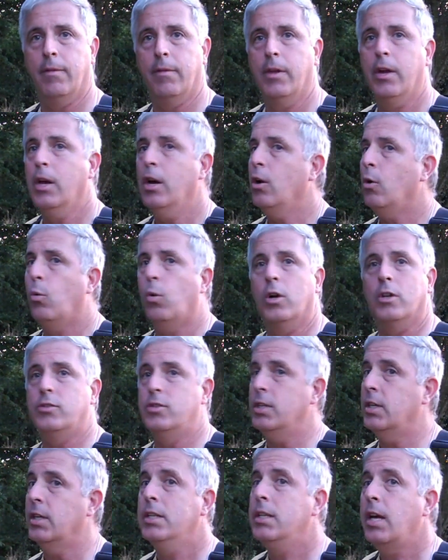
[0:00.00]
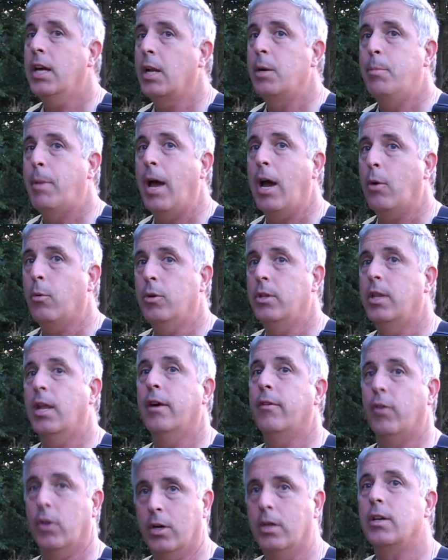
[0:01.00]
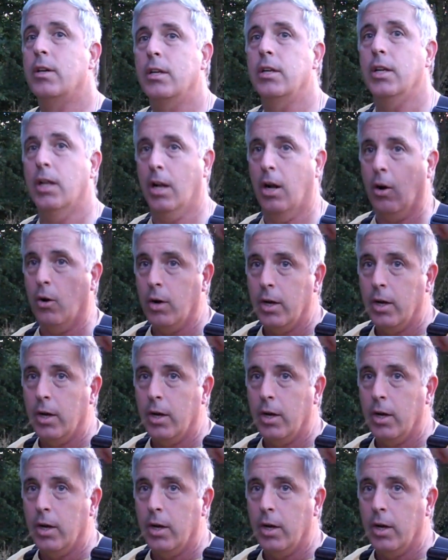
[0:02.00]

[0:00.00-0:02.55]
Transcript: Oh, really? Whereas the Indiana bat would never, you know,